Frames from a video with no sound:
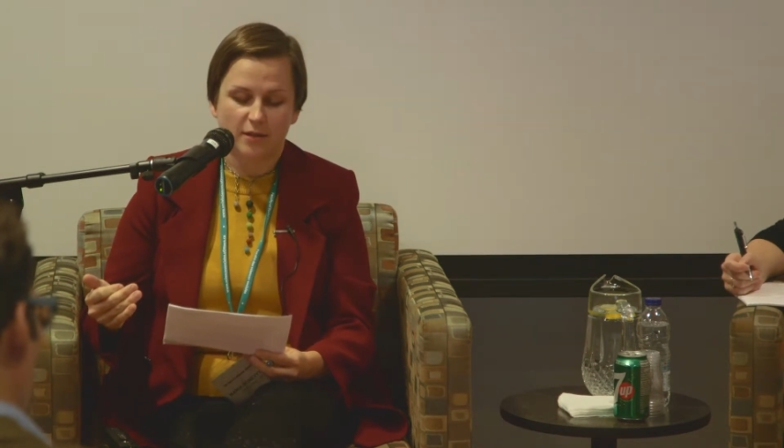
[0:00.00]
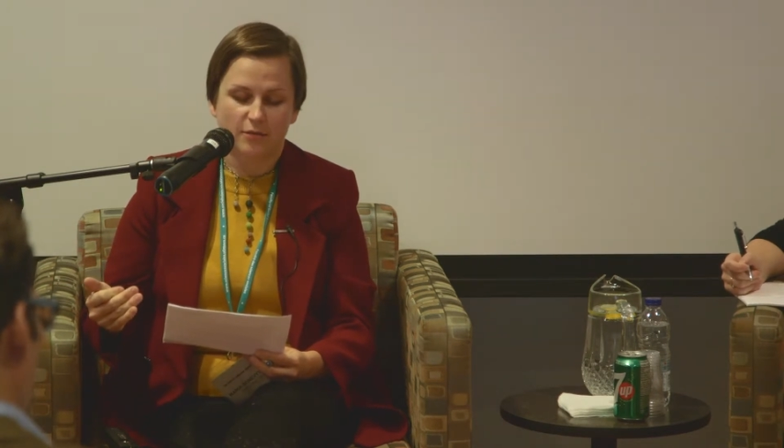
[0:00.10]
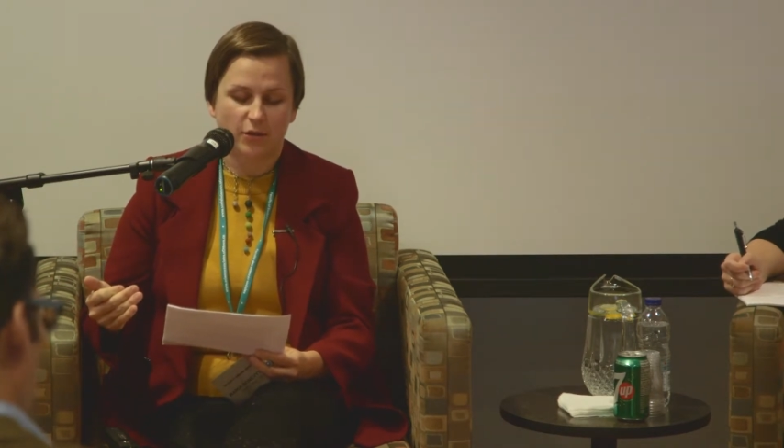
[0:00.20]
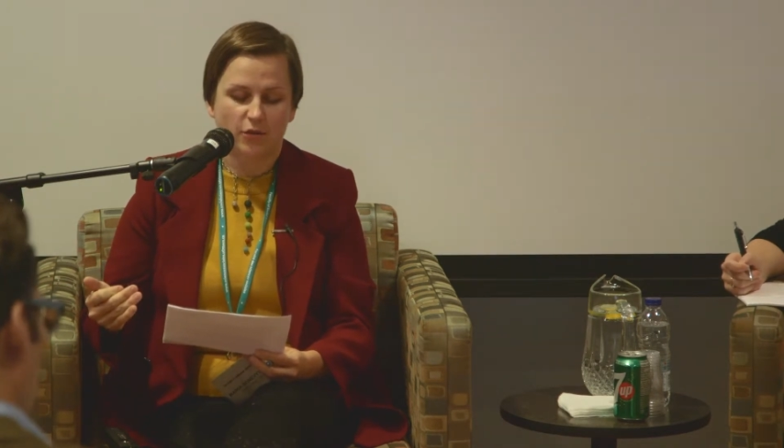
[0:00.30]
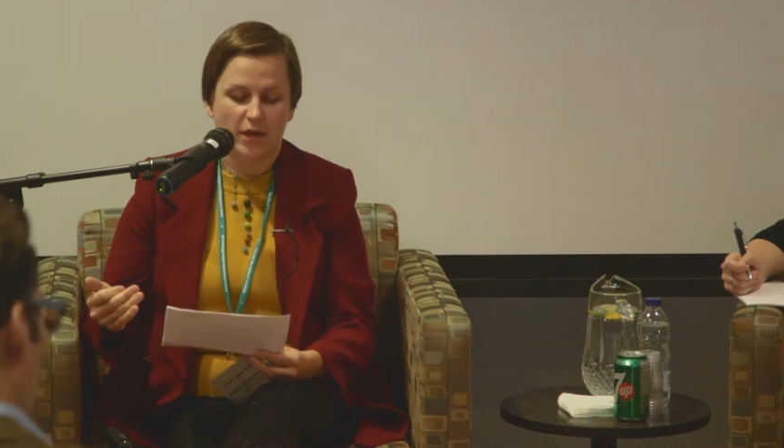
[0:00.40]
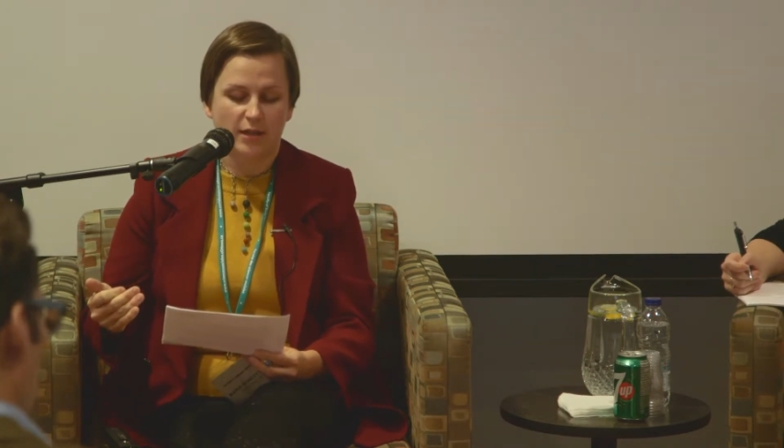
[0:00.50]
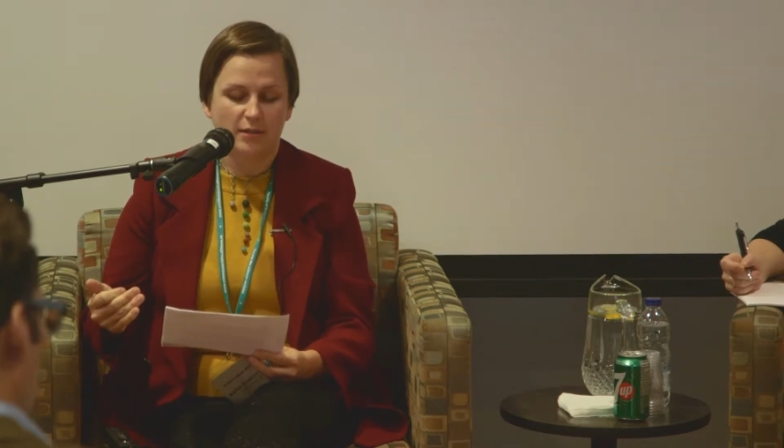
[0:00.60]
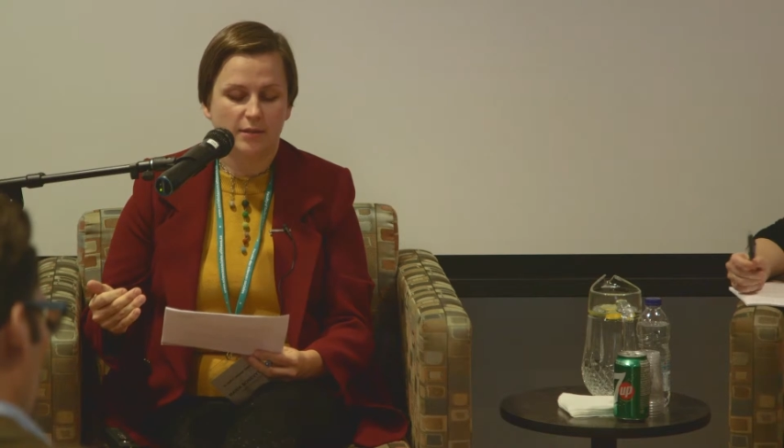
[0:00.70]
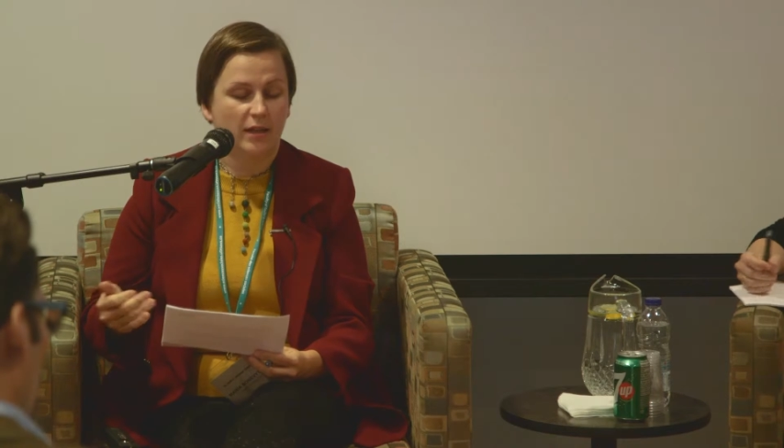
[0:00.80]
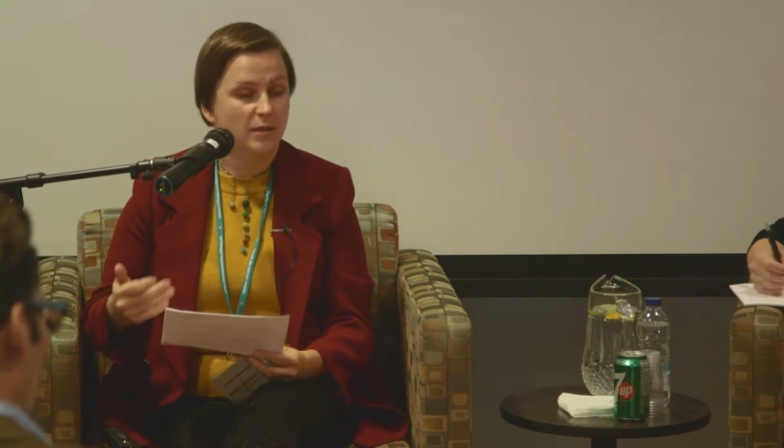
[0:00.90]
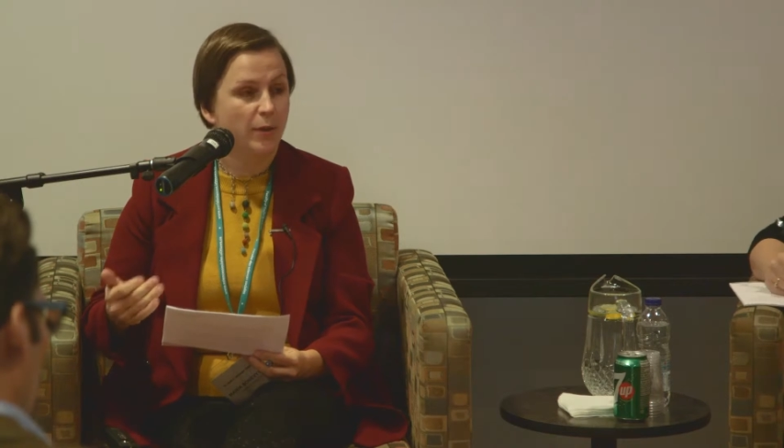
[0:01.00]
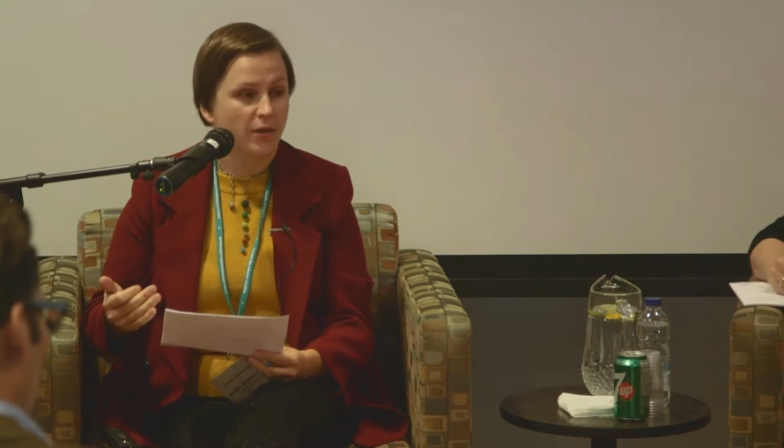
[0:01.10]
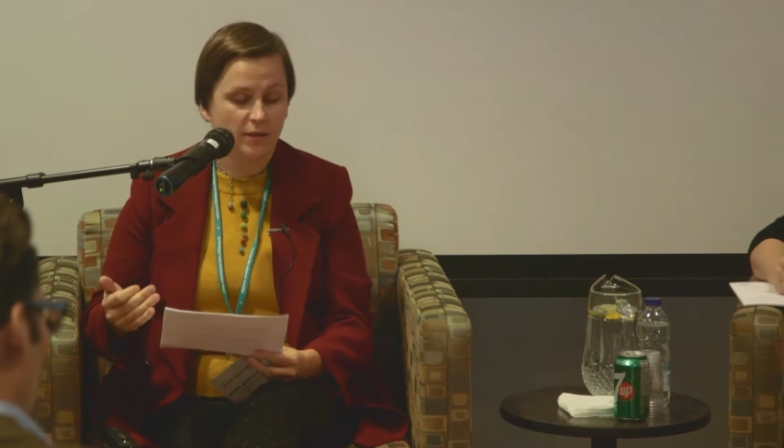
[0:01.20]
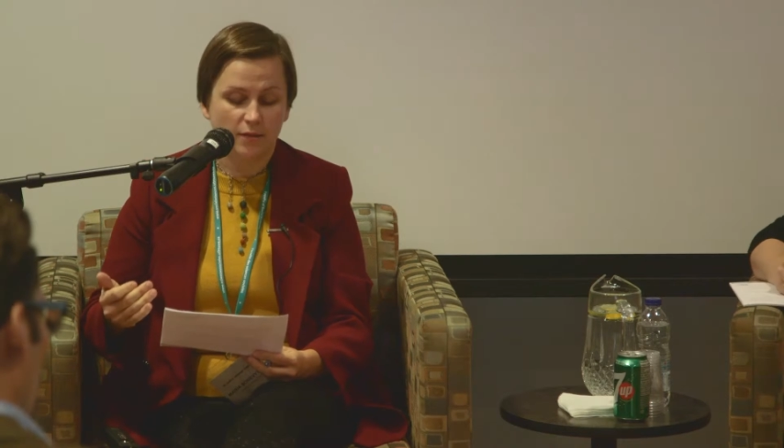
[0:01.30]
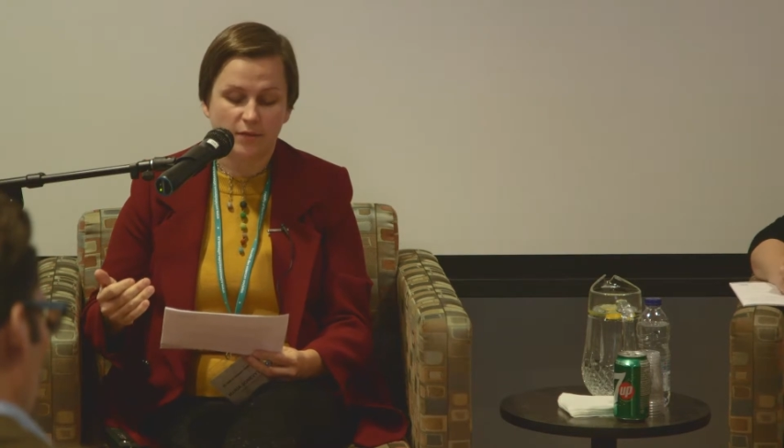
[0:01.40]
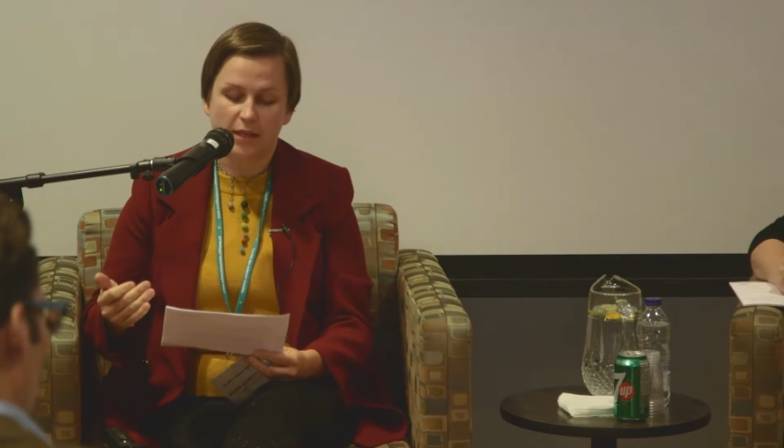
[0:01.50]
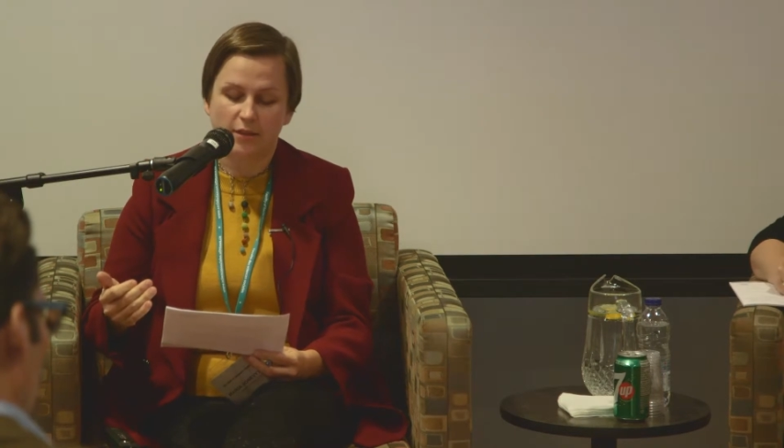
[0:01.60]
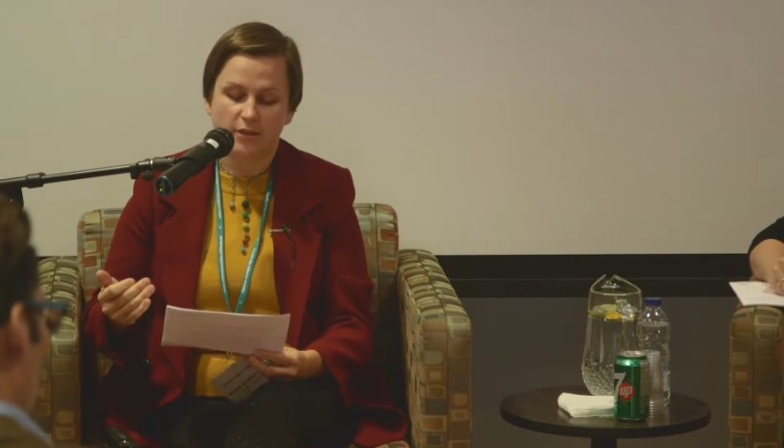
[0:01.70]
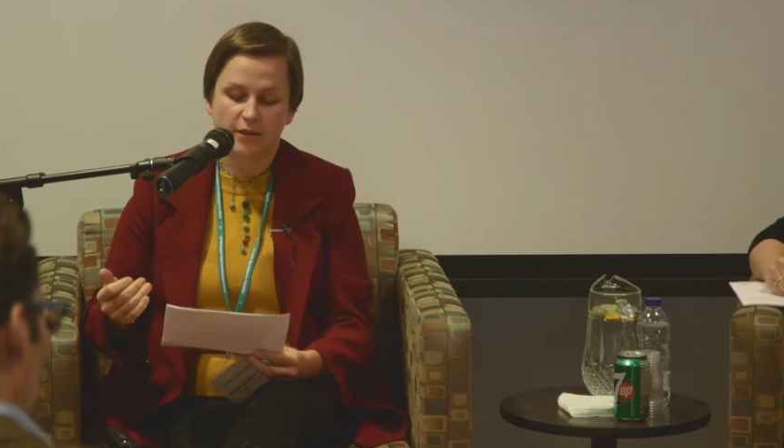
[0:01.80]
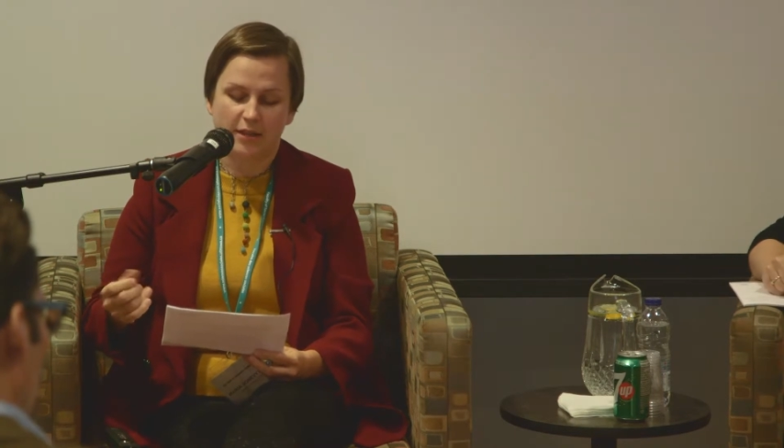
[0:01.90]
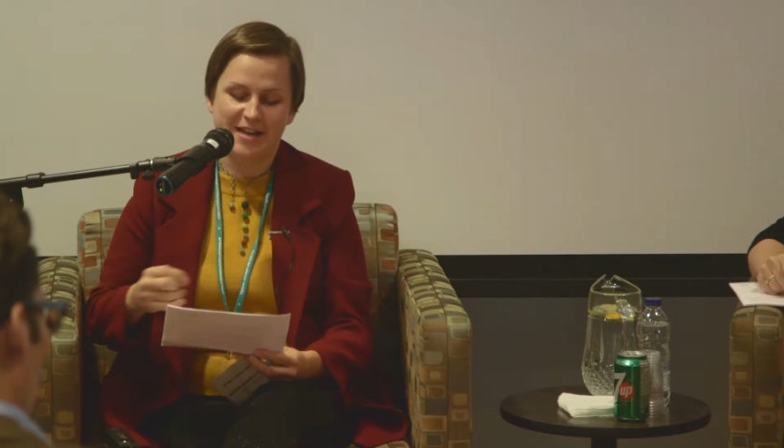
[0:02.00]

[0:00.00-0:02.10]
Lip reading: of the Ukrainian experience of statehood,